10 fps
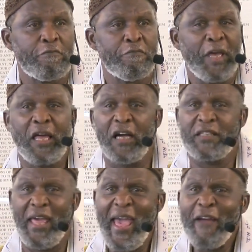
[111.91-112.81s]

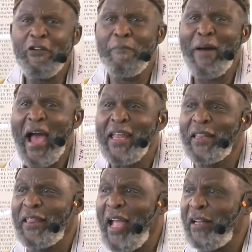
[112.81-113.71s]
Because everybody
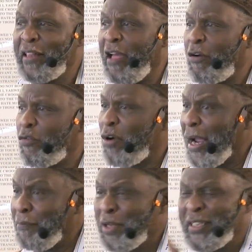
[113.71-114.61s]
think they're
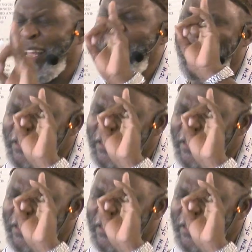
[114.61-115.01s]
right, but they got